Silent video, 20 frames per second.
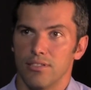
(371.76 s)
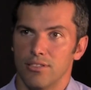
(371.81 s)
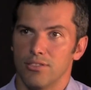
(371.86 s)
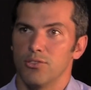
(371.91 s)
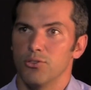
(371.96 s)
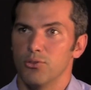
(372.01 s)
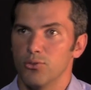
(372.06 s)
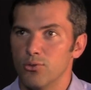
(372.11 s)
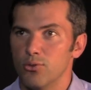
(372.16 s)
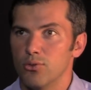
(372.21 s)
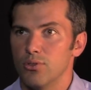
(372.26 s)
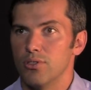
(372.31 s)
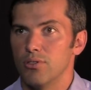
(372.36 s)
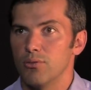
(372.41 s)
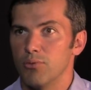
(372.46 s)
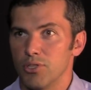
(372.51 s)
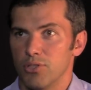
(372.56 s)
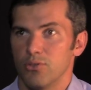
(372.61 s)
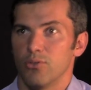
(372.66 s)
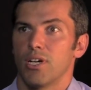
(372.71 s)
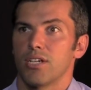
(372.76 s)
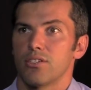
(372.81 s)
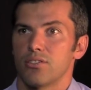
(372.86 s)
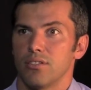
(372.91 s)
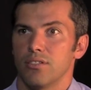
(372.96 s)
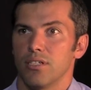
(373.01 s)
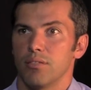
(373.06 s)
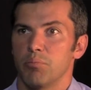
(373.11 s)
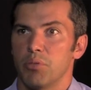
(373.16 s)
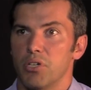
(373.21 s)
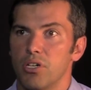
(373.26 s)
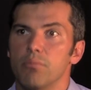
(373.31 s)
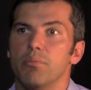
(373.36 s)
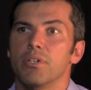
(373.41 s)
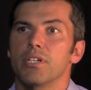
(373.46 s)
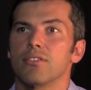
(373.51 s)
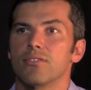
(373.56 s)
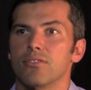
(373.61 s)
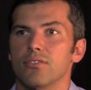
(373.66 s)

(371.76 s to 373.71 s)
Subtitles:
in you when you're actually at Birkbeck.